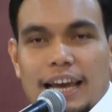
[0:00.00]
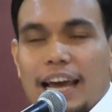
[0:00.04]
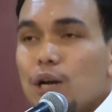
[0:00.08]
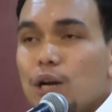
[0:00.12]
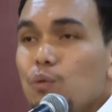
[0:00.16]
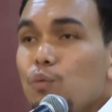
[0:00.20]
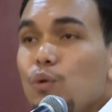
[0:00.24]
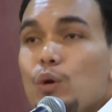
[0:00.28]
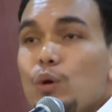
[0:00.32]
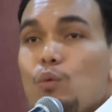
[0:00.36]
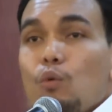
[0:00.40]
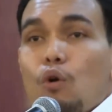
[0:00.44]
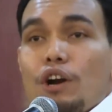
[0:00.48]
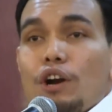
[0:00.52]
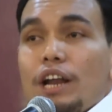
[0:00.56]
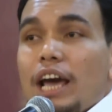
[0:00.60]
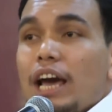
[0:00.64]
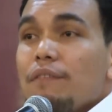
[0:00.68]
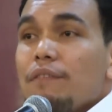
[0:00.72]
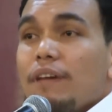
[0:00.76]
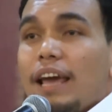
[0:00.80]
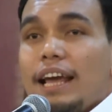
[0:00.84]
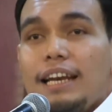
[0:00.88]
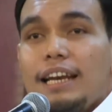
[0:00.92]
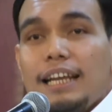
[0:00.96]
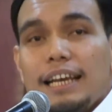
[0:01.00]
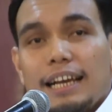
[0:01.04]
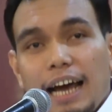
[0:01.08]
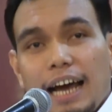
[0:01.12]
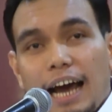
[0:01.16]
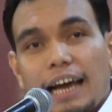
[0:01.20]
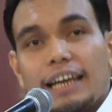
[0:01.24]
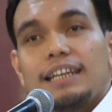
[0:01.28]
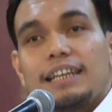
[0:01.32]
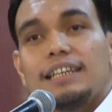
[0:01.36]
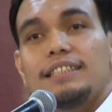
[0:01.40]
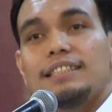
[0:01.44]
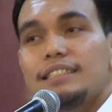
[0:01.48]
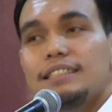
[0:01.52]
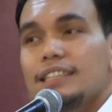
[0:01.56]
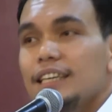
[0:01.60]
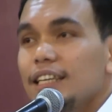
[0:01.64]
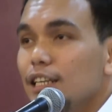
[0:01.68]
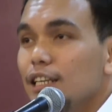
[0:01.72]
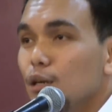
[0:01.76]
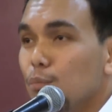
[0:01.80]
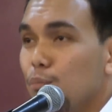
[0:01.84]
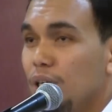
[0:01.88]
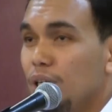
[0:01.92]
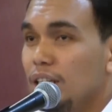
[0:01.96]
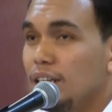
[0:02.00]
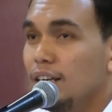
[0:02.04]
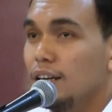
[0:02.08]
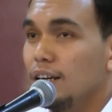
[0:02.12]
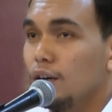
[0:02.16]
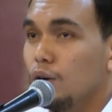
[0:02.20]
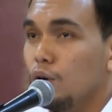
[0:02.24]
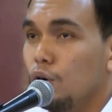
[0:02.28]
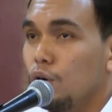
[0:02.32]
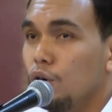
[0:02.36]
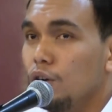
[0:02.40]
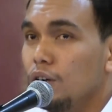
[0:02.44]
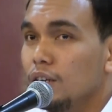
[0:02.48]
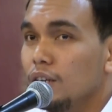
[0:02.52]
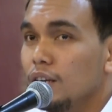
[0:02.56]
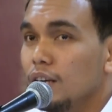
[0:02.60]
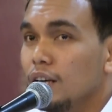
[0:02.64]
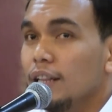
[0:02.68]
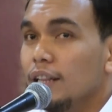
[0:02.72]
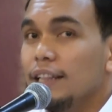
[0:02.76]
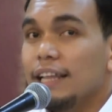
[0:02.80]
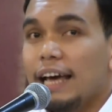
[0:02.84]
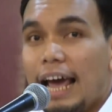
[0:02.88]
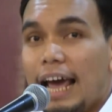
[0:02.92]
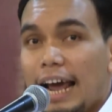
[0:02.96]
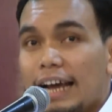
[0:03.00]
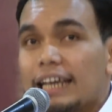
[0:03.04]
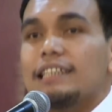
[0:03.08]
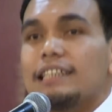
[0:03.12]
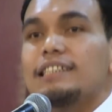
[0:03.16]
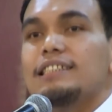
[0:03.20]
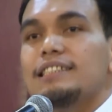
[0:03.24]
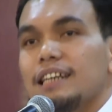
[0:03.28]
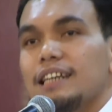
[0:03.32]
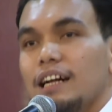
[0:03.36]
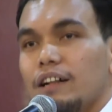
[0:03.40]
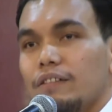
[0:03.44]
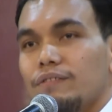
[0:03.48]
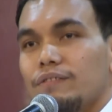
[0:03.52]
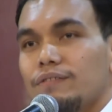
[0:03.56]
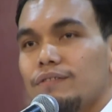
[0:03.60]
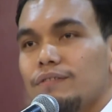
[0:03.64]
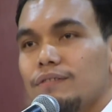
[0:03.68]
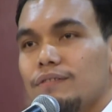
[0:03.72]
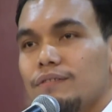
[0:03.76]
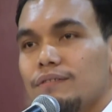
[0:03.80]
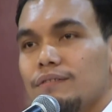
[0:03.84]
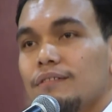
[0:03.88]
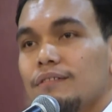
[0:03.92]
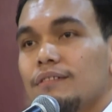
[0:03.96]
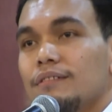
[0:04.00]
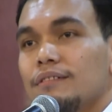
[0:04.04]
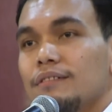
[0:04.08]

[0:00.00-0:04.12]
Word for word: and we won't have any guidance in the penal code, the act itself.